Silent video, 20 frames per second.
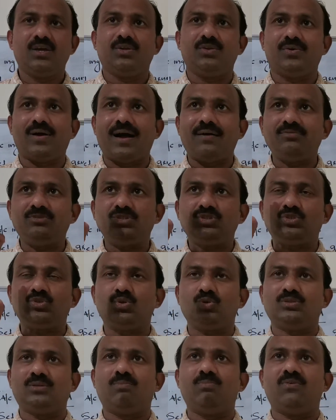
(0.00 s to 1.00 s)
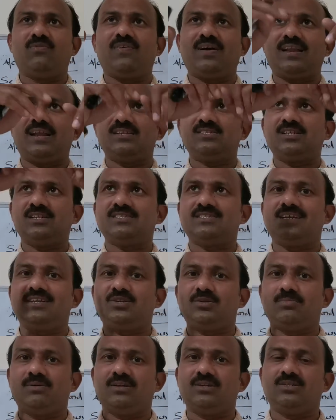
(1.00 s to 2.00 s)
You have to show the financial
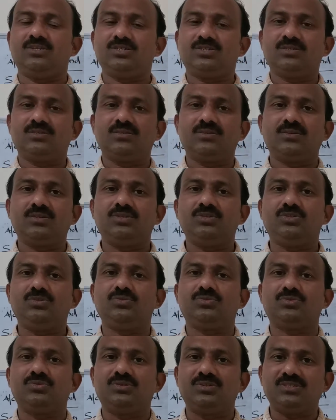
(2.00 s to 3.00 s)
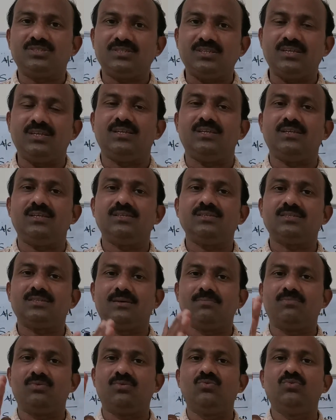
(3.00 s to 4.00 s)
statement. You should see
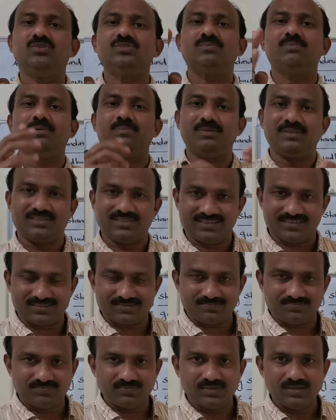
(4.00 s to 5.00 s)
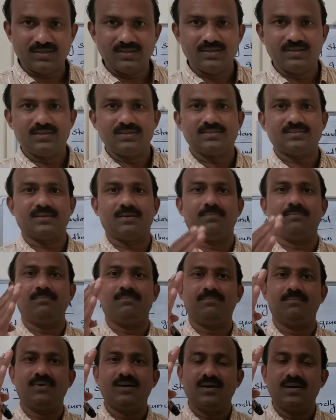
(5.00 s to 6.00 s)
some rules will be there.
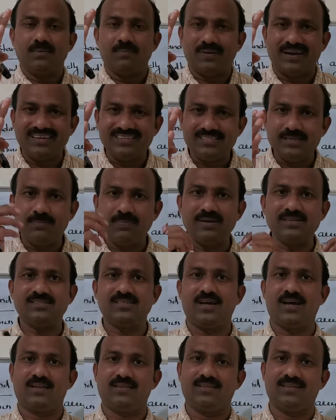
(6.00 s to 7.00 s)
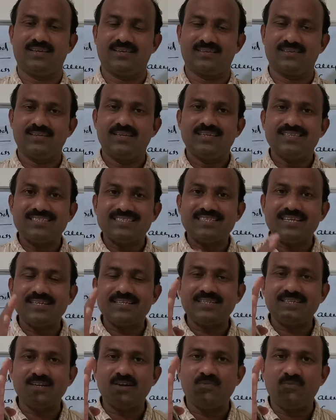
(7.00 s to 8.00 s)
Some principles are there.
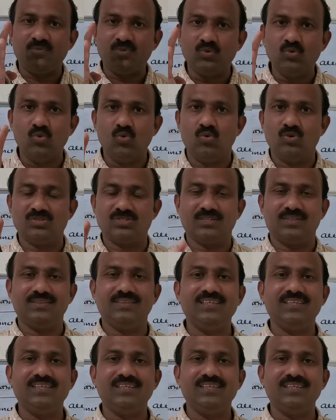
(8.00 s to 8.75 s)
Set of rules.